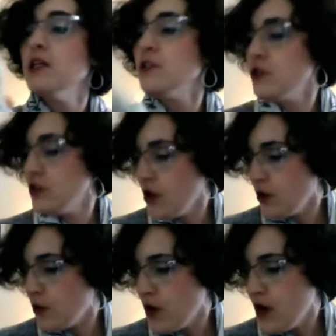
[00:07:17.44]

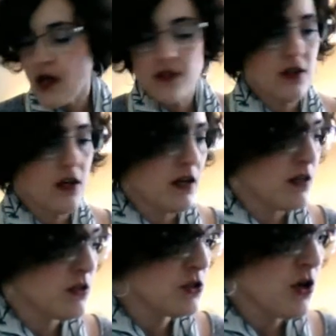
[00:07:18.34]
So
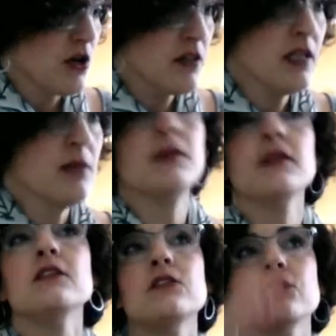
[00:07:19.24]
the shawl that I'm
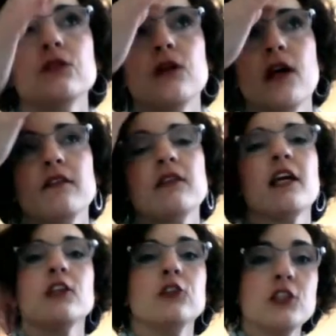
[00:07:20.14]
going to do, I have
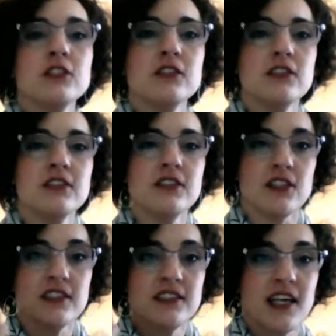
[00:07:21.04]
like looked and looked and
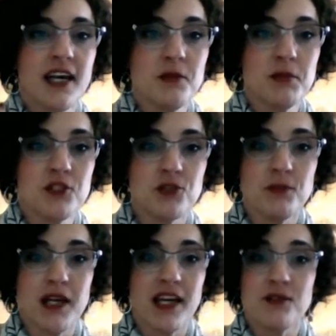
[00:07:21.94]
looked because I had a picture
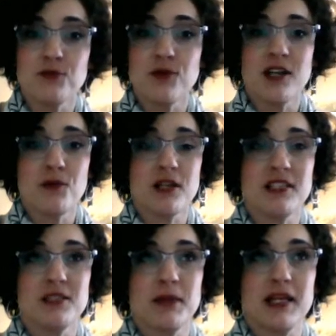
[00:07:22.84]
in my head of what I
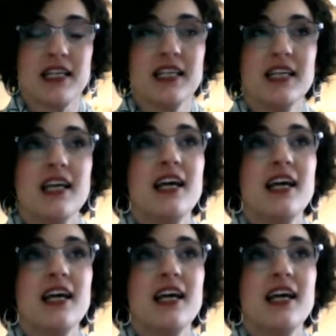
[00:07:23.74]
wanted to make.